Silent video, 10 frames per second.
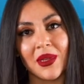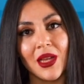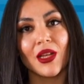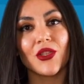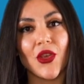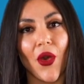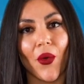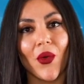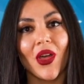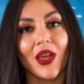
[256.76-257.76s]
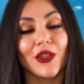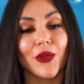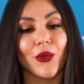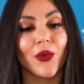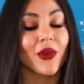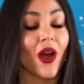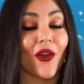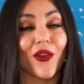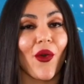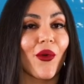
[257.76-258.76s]
So you are
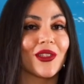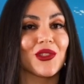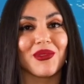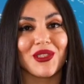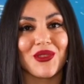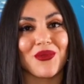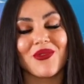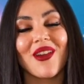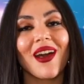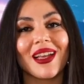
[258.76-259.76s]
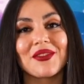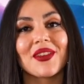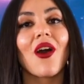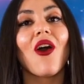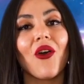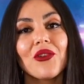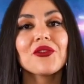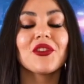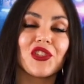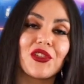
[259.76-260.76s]
going to be surprised when all the
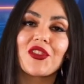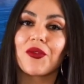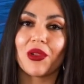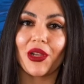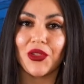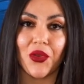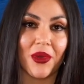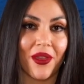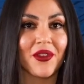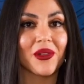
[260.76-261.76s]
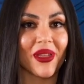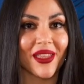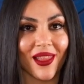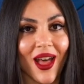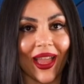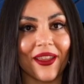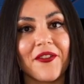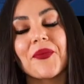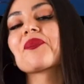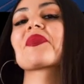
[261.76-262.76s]
features of Bloktopia will be live.
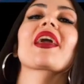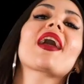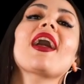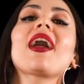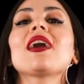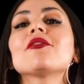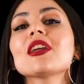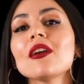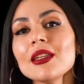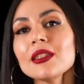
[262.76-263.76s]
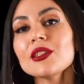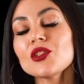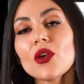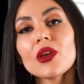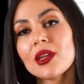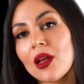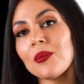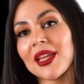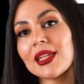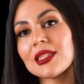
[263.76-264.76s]
Regarding the
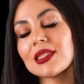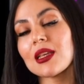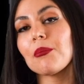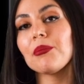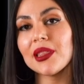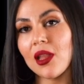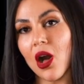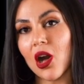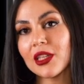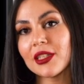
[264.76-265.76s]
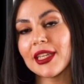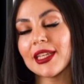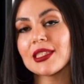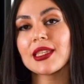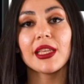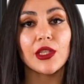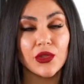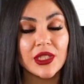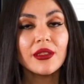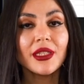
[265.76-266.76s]
tokenomics, BLOK is a
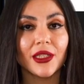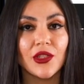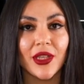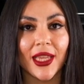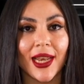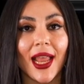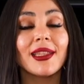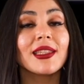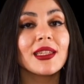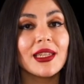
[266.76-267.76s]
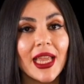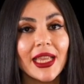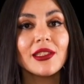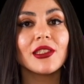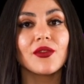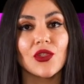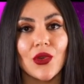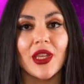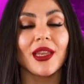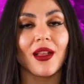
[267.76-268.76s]
utility token and the native token
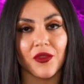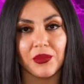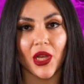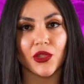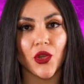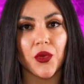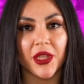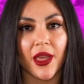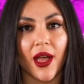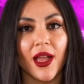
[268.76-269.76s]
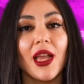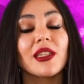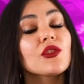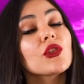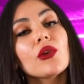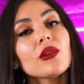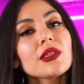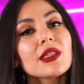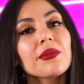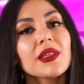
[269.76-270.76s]
of Bloktopia. The total
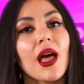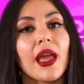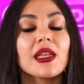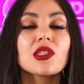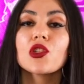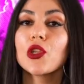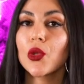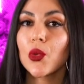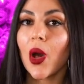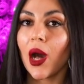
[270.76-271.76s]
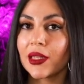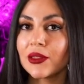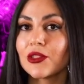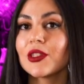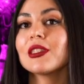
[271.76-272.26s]
supply is 200